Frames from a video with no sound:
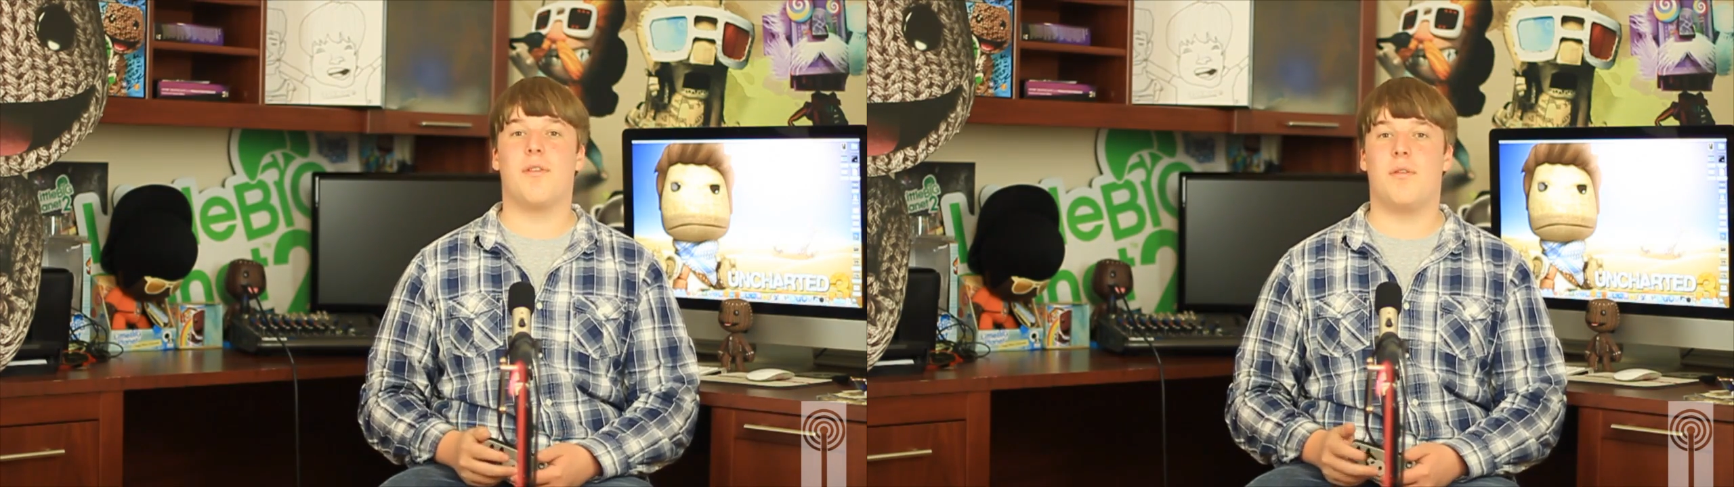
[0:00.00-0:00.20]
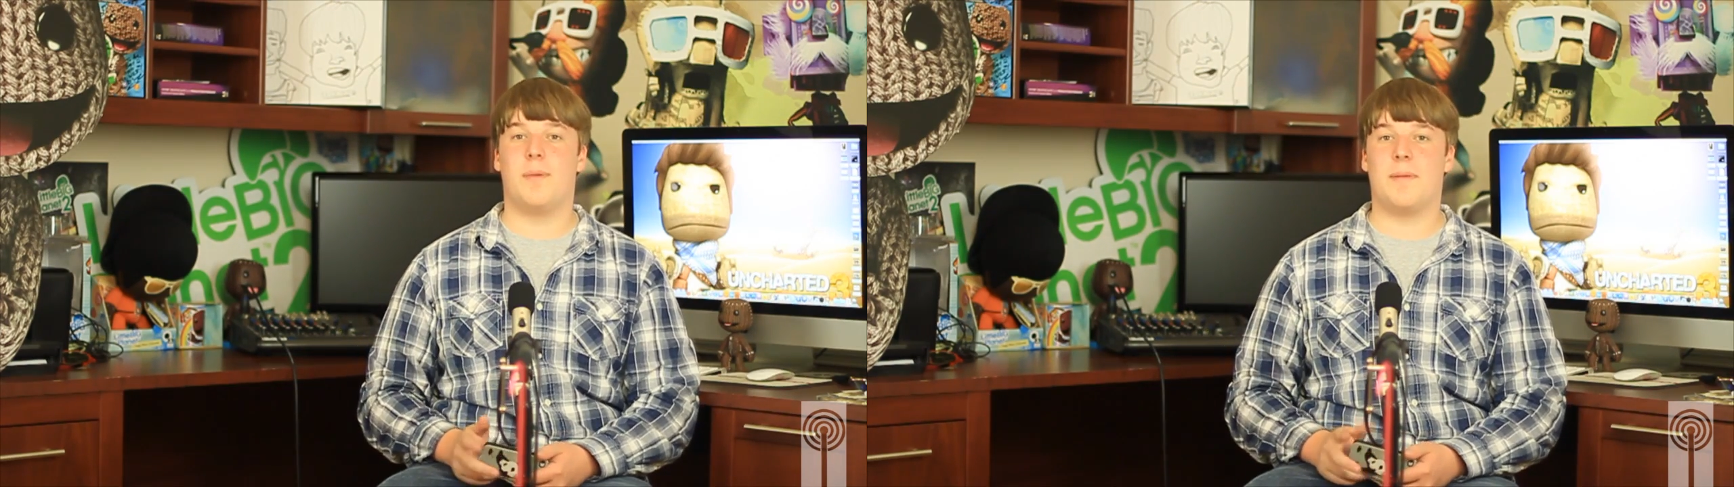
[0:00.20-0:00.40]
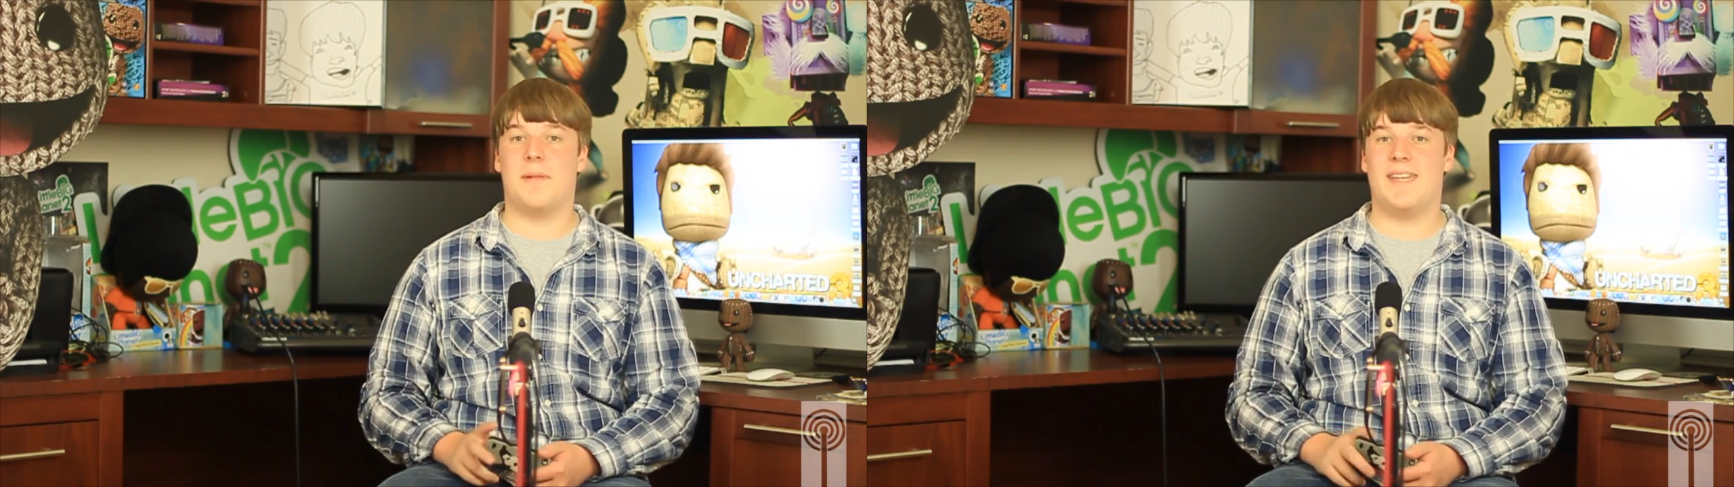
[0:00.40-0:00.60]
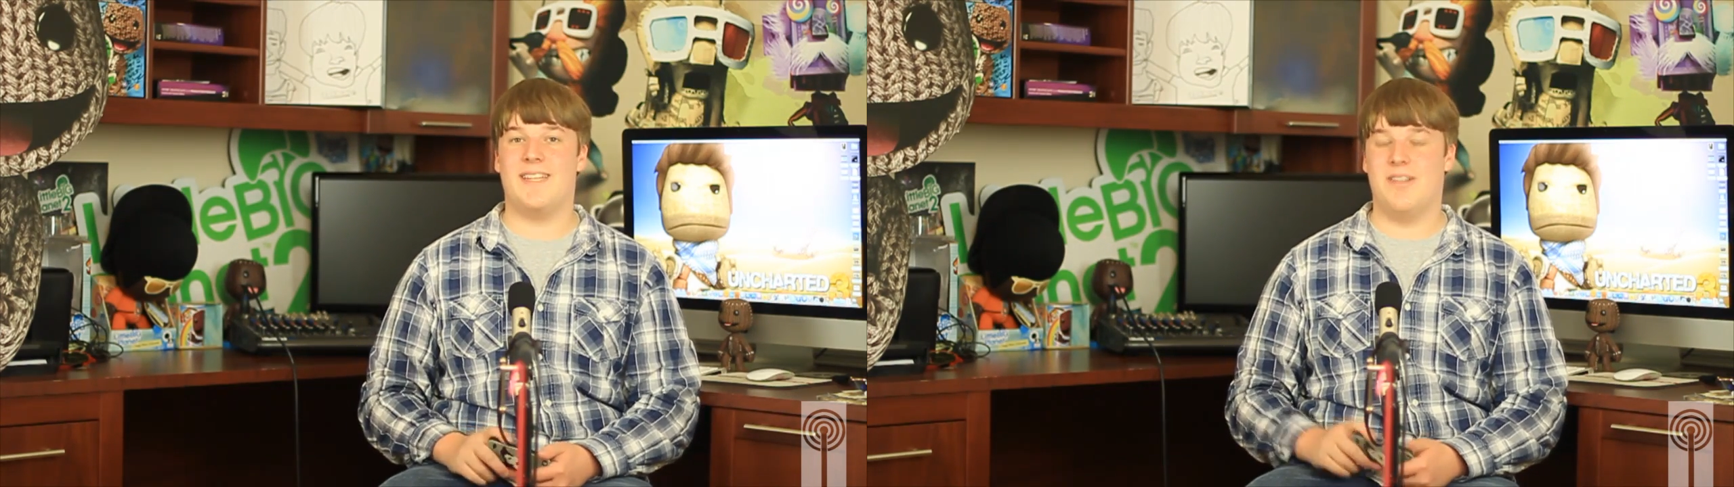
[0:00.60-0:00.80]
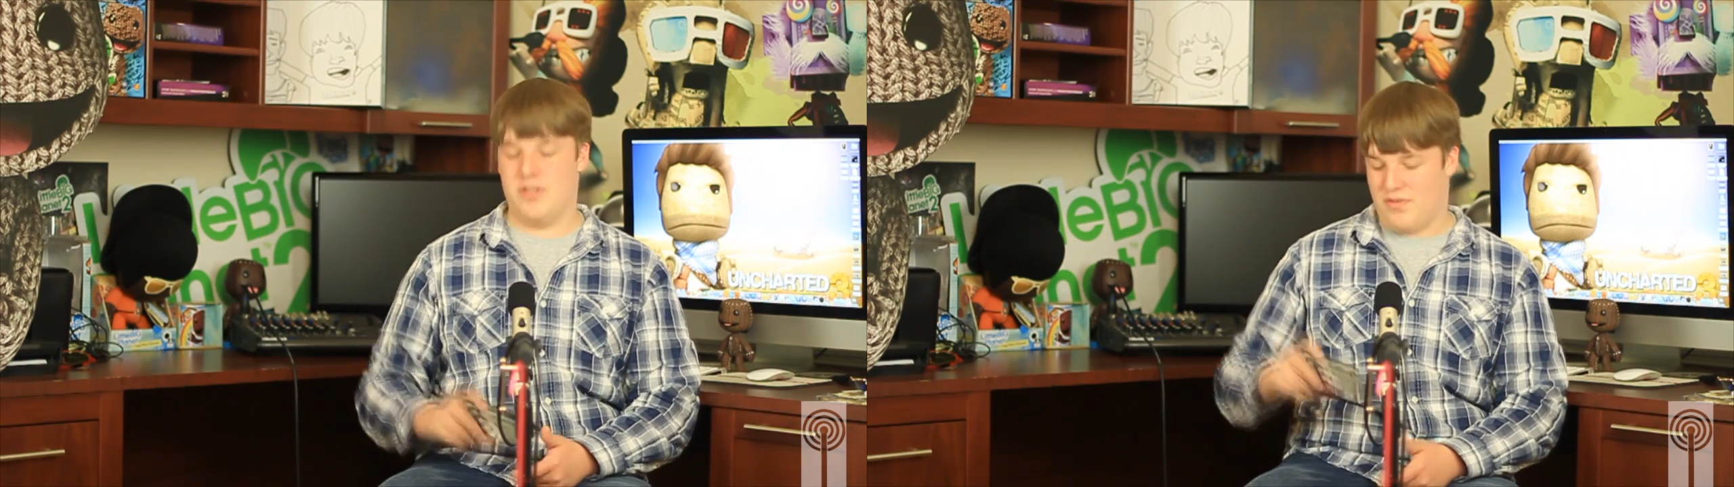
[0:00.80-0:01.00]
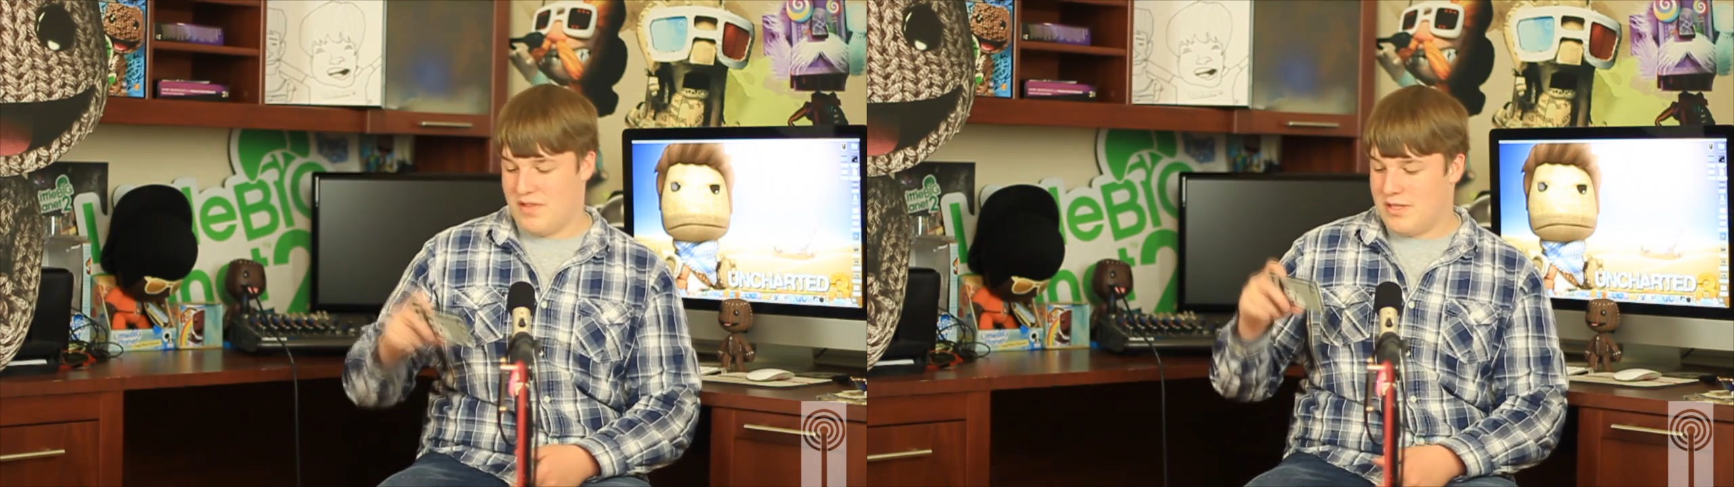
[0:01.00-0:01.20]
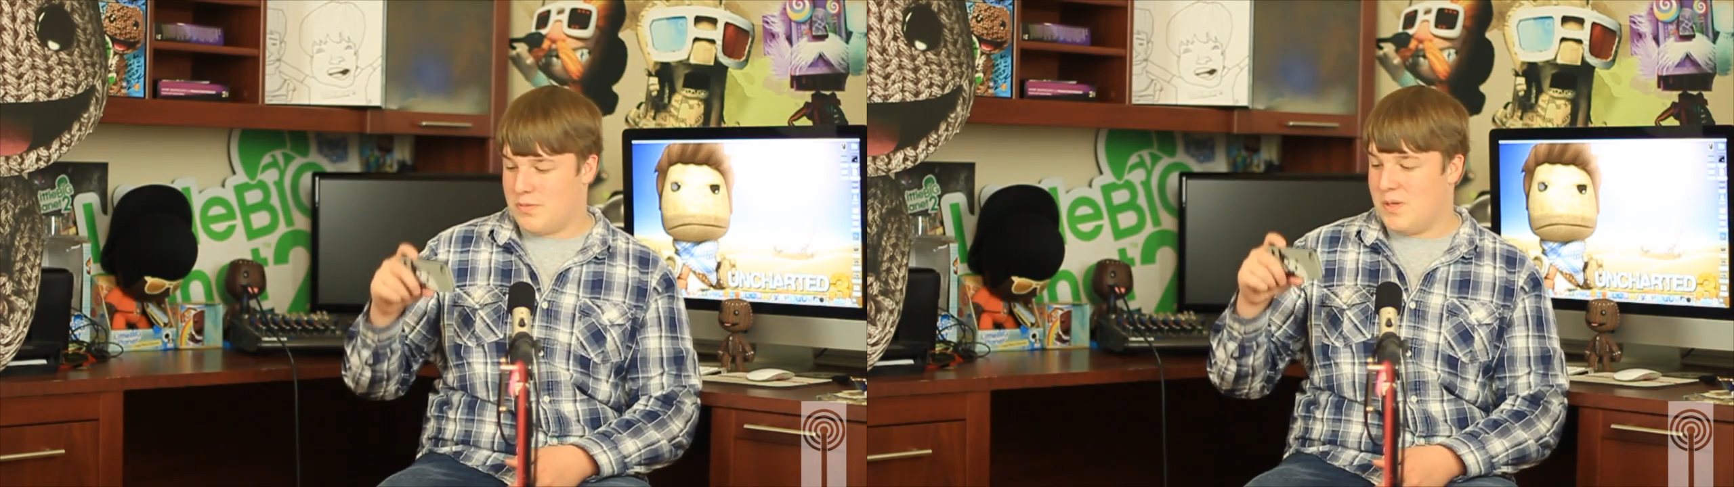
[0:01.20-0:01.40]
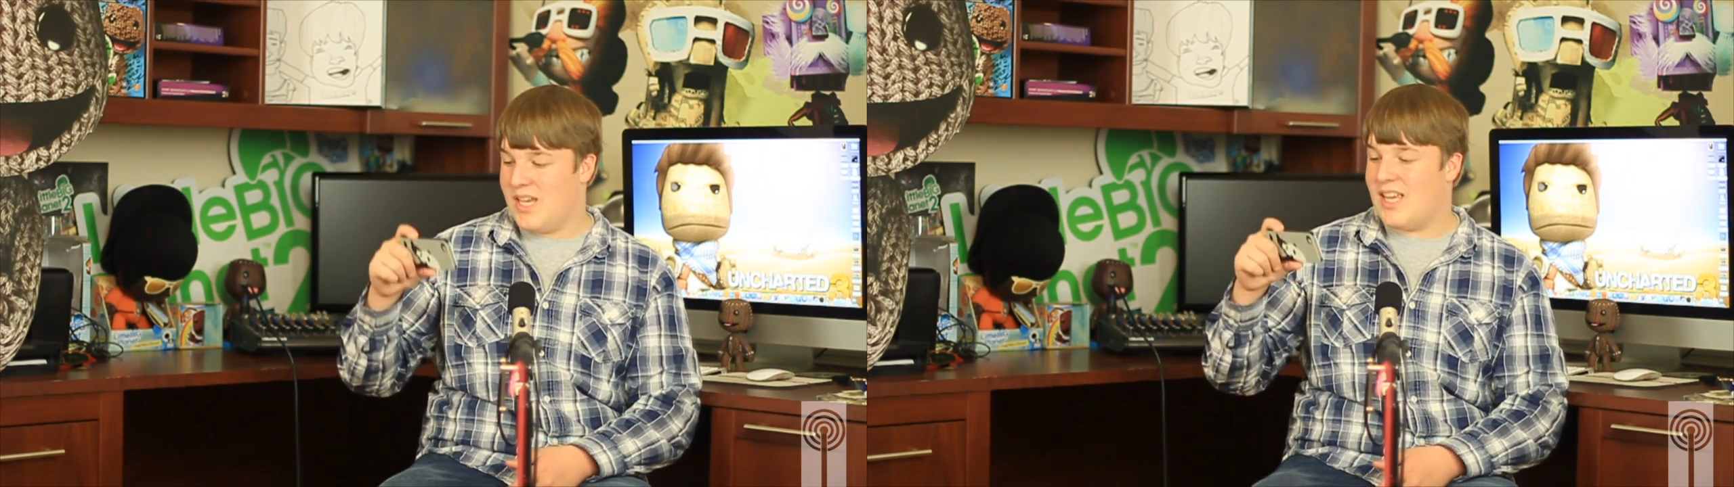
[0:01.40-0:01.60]
Little Big Planet news for this
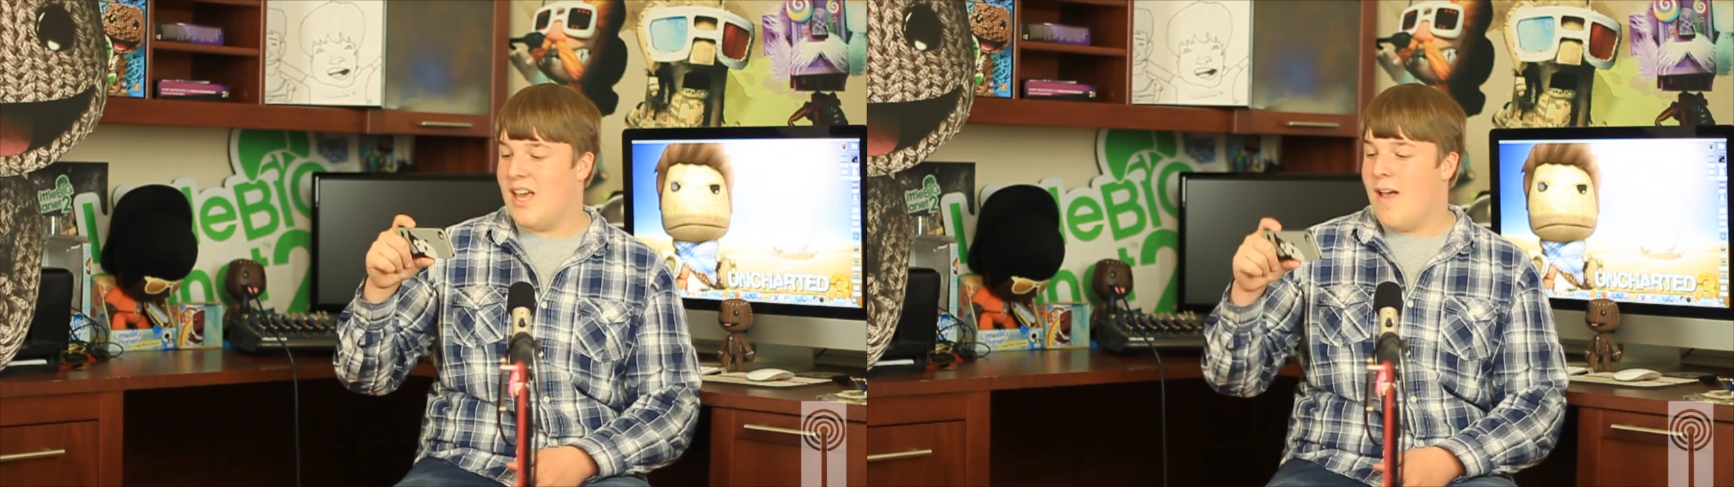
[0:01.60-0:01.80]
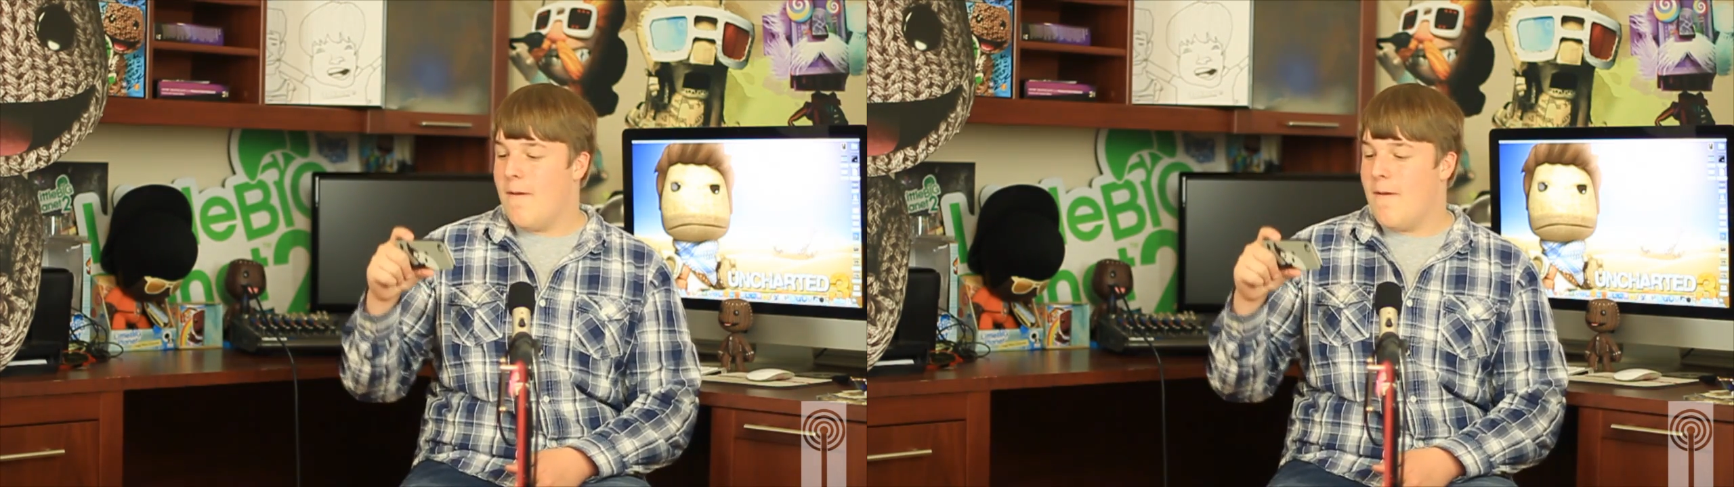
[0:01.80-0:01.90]
week.